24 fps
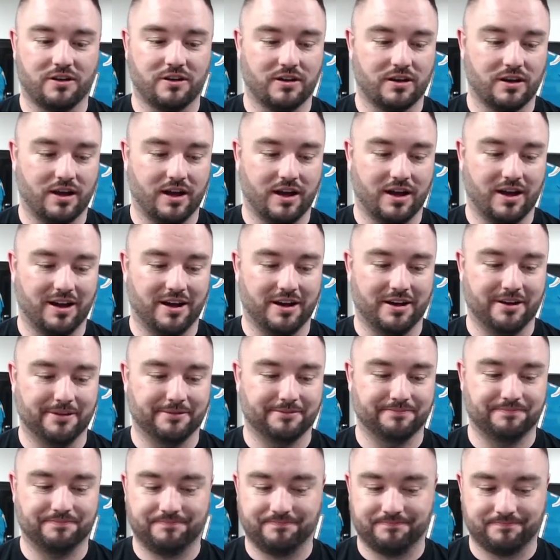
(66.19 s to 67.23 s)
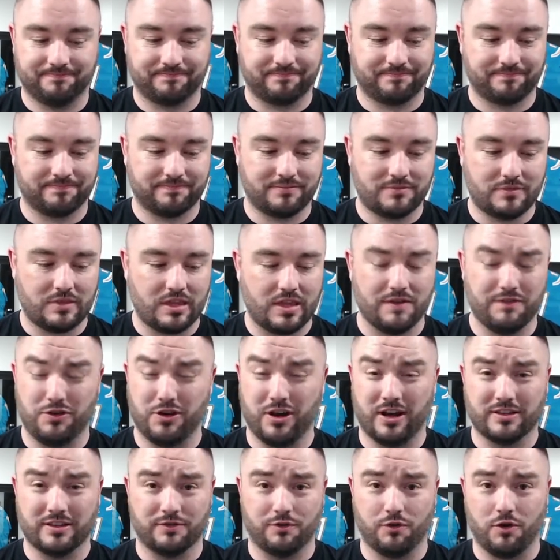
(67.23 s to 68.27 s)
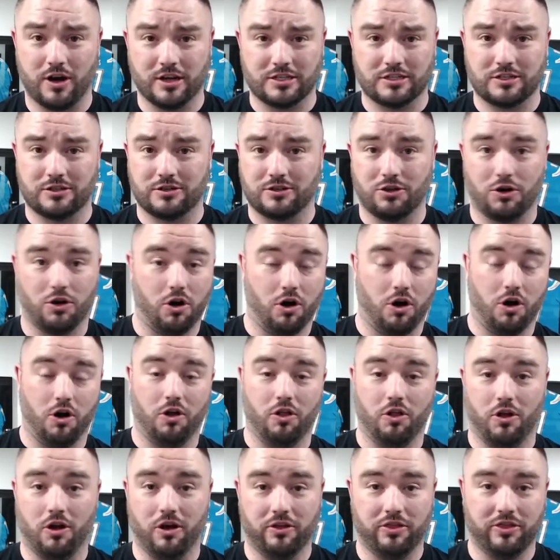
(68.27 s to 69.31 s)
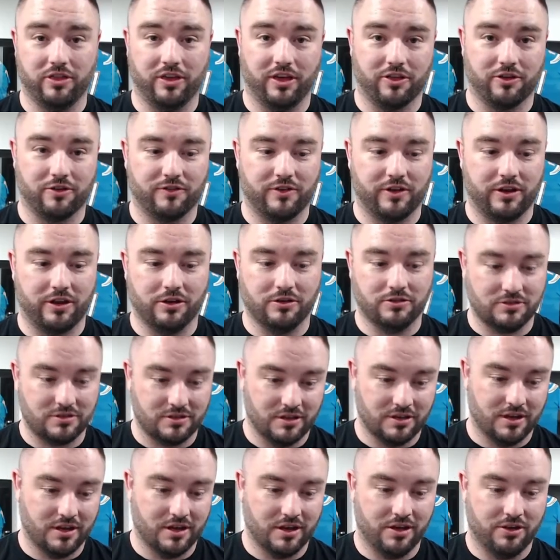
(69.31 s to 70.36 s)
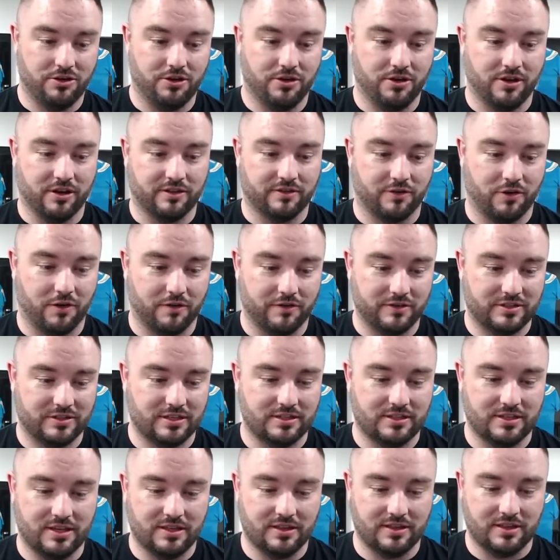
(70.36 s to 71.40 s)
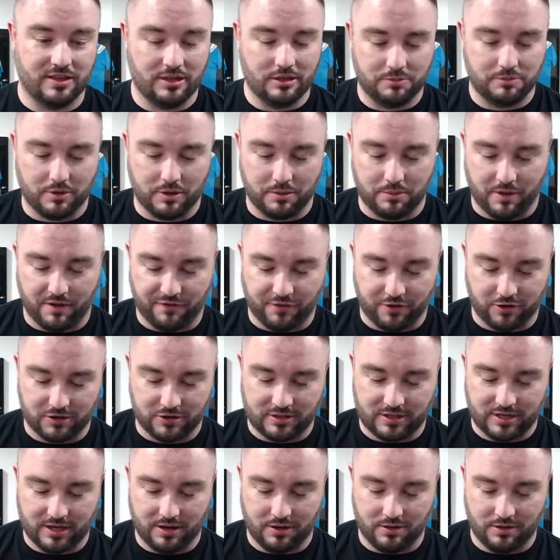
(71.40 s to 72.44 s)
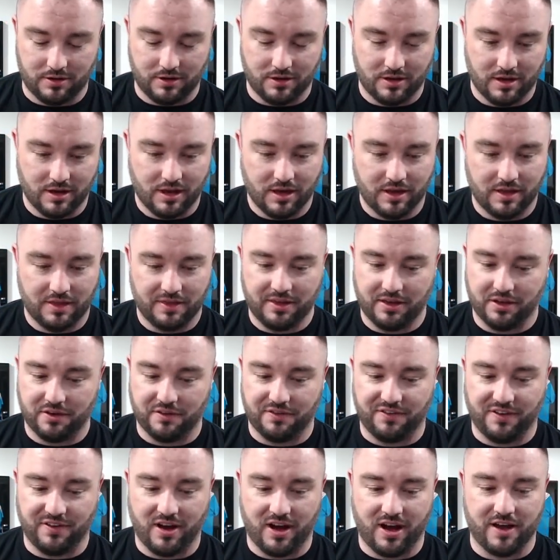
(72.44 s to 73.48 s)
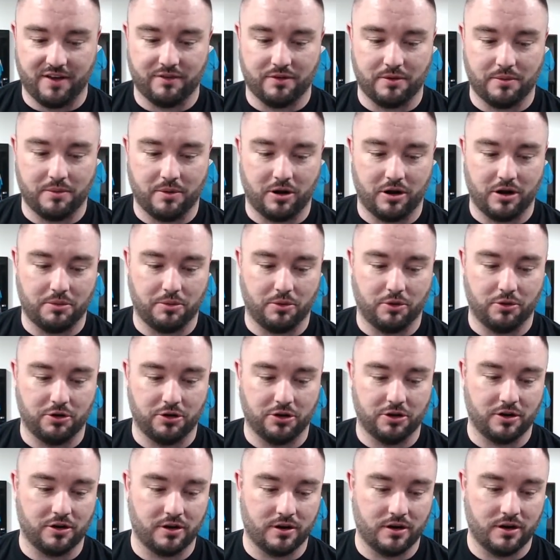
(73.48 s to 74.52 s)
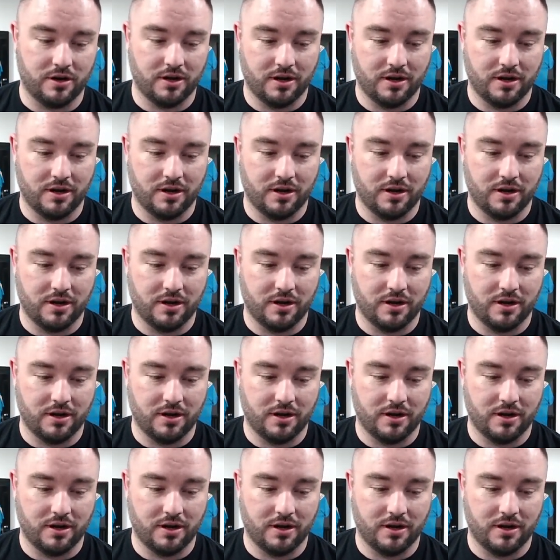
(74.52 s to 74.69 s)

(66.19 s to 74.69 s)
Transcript: Um, if you guys have watched all along the other videos, you guys have obviously seen these, but my first hit, the out of five, Marty Brodeur.